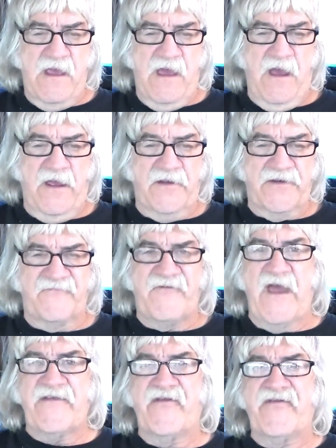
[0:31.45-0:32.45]
uh, to
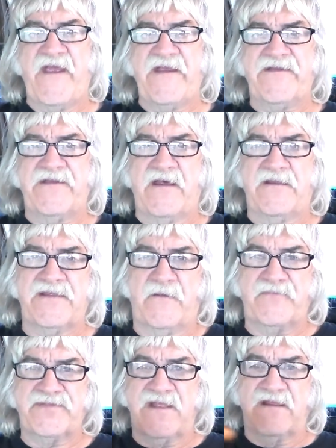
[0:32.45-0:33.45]
facilitate uh,
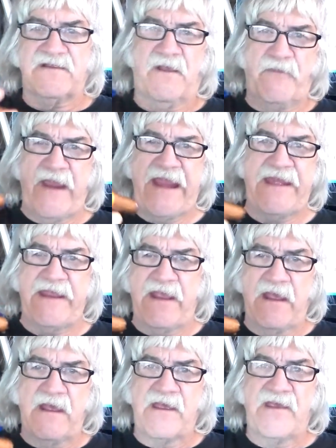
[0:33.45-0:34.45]
the, the
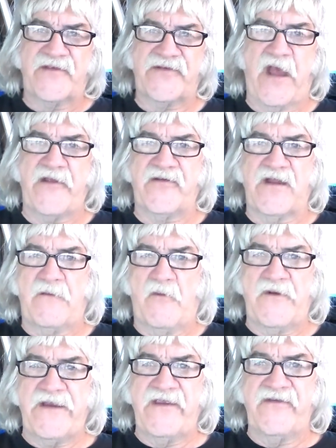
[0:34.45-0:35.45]
painting schedule a lot
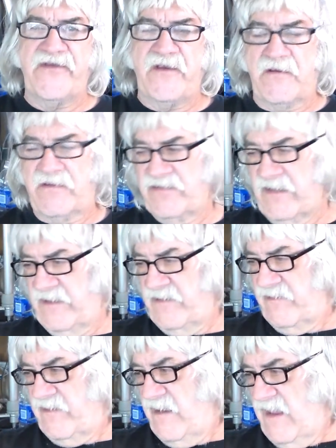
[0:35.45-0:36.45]
more easier
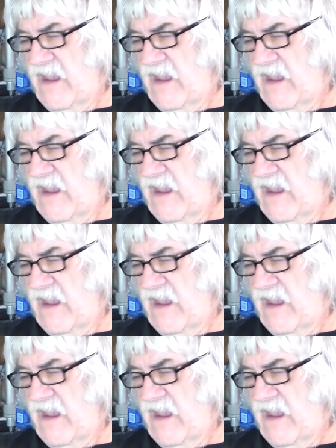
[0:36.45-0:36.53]
than